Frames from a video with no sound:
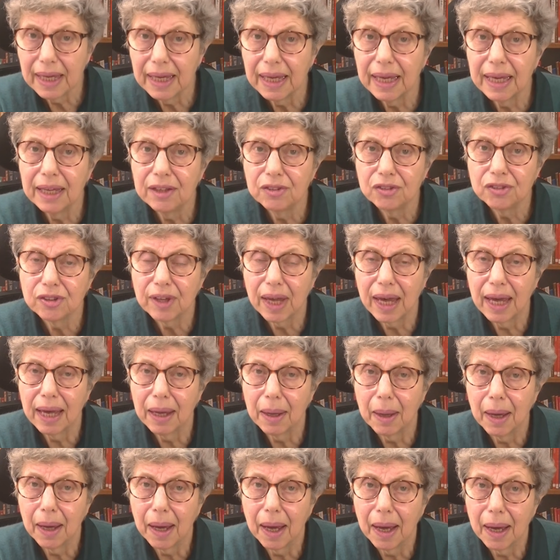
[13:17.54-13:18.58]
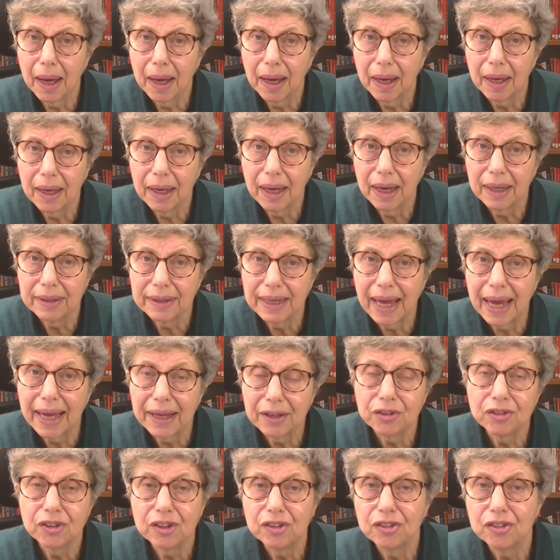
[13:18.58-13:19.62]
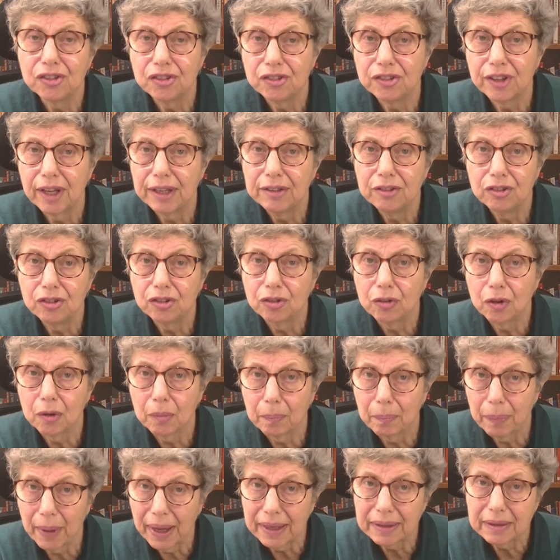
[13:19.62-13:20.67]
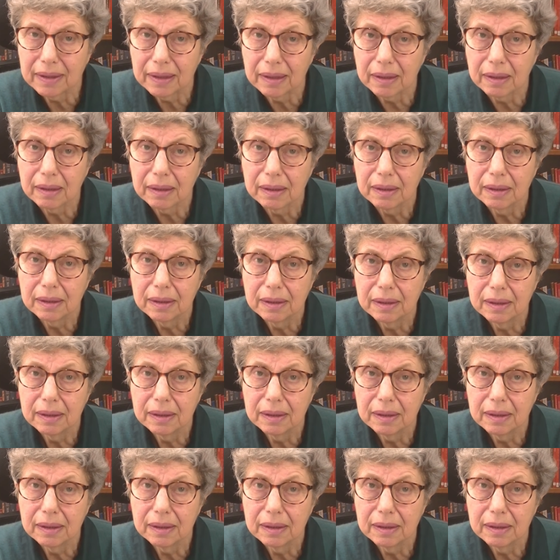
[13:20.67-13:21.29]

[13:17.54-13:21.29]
is an existential battle